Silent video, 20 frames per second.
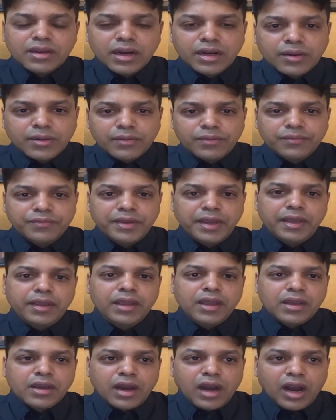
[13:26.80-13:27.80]
uh, we
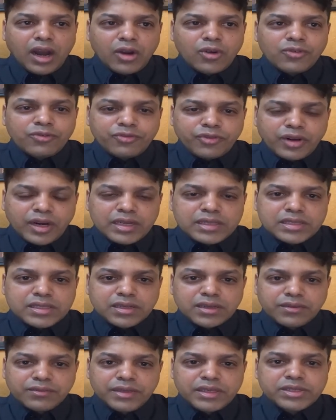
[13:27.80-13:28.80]
how
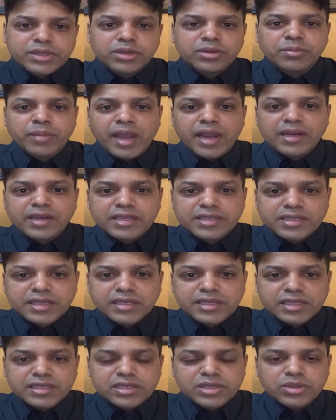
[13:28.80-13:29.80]
fast we should make
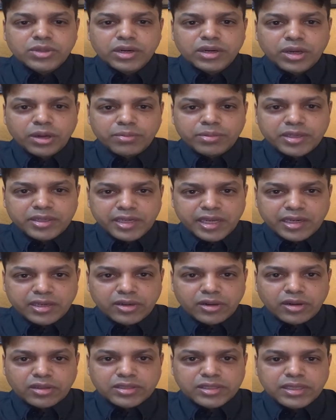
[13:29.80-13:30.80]
decisions to adopt a
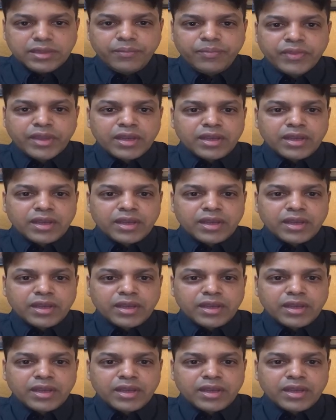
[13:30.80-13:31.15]
technology